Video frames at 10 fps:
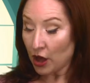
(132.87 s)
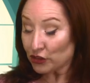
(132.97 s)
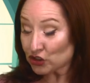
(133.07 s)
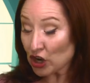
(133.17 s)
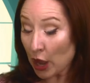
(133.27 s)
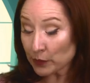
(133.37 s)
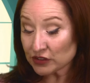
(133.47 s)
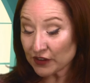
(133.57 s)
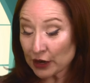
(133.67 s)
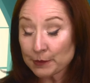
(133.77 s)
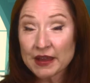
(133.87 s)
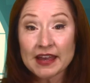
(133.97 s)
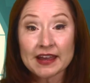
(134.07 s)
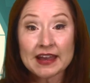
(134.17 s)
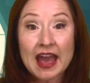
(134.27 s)
The giant was very
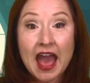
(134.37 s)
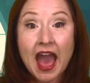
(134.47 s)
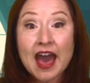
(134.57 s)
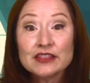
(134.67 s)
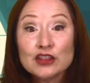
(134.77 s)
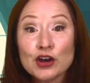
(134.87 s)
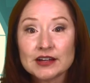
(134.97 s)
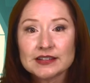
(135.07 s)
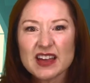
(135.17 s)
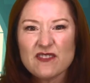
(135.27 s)
big and looked